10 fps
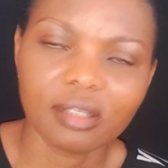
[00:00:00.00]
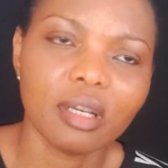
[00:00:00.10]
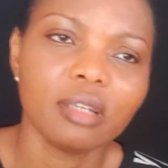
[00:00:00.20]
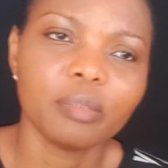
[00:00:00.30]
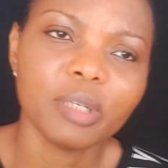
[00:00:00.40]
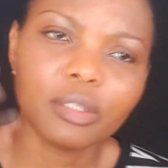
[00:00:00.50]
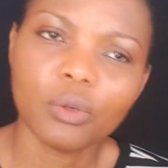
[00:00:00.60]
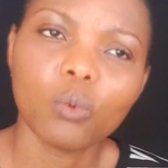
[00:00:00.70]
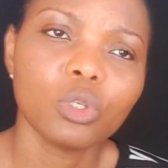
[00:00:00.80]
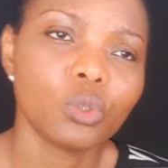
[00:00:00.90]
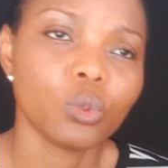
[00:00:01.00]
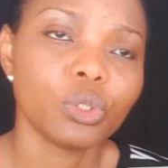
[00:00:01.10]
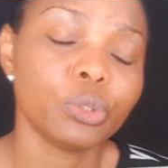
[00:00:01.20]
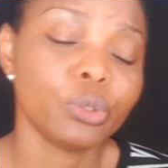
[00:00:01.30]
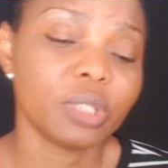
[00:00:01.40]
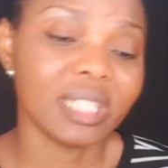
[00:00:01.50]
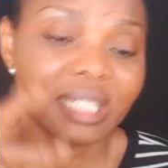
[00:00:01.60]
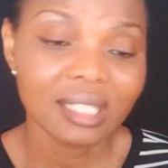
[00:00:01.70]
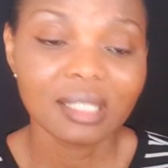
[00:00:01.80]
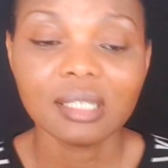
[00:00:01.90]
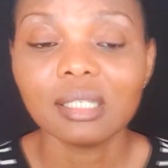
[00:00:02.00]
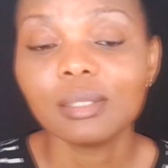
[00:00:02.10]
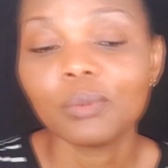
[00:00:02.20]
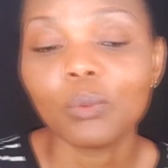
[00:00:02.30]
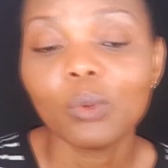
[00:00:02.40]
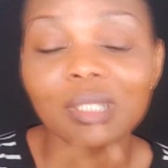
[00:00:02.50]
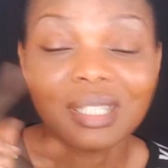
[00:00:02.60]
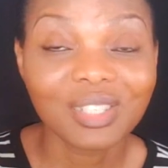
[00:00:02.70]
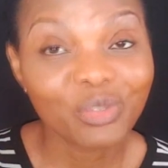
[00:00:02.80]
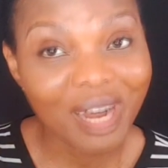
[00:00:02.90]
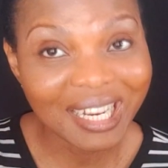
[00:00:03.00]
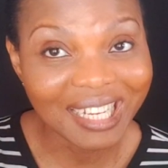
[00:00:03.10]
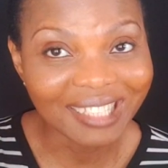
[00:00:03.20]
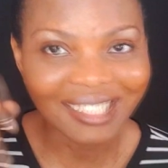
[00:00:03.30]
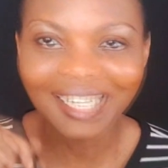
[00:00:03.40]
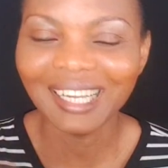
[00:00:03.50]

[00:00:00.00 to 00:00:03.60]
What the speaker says: Yeah, depending on what you want to use. These days, what is raining,